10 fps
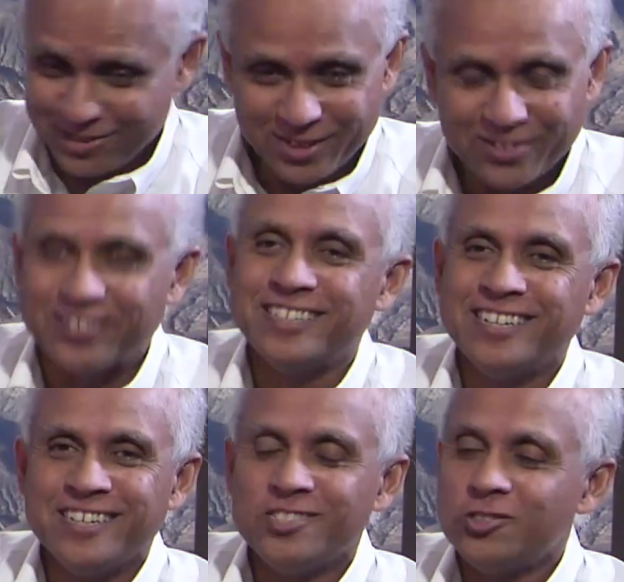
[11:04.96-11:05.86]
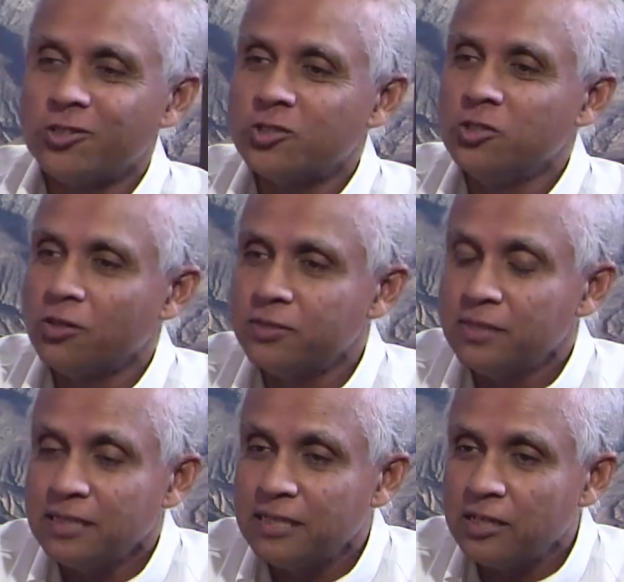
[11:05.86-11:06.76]
do? She goes, no,
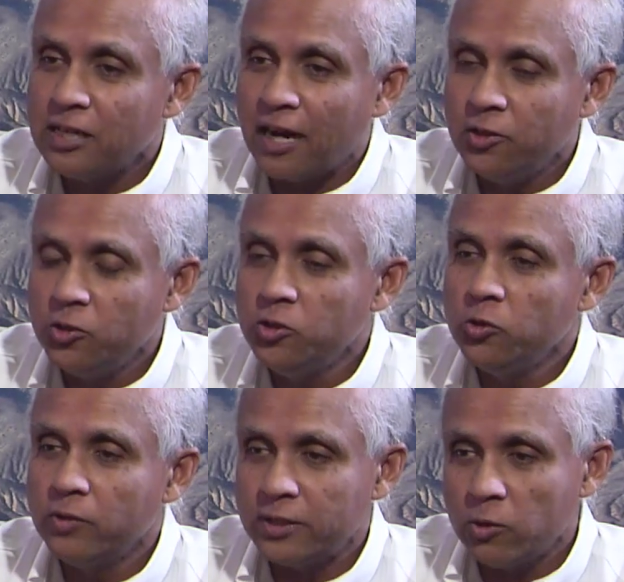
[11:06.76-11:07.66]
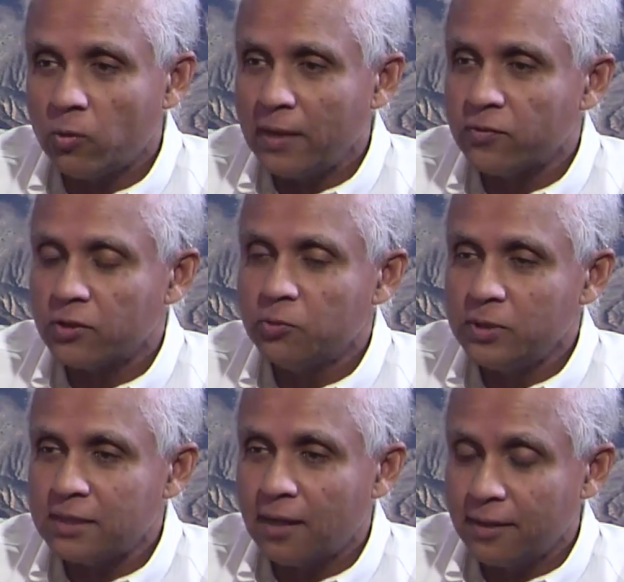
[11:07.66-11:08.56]
I know you and your wife gonna
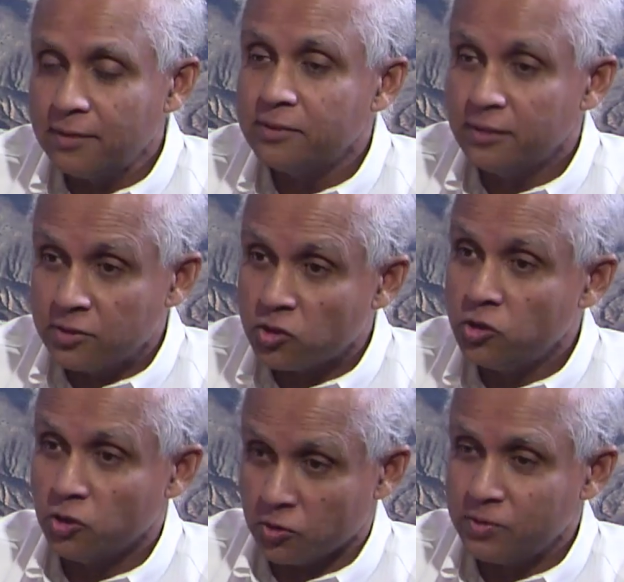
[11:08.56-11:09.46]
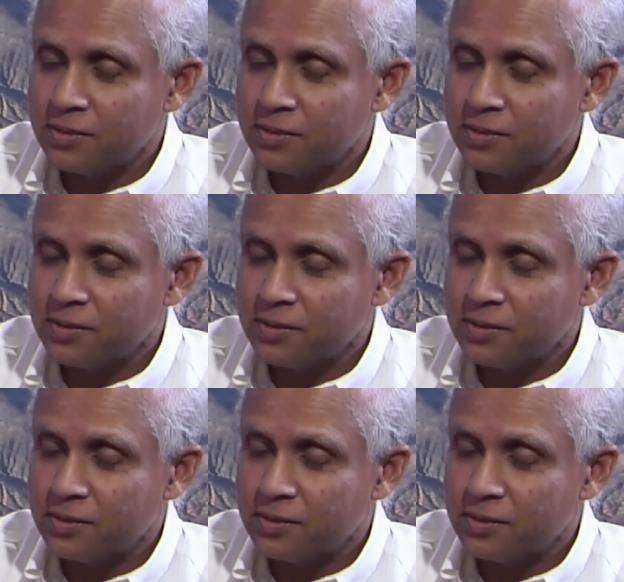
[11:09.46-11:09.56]
retire this June.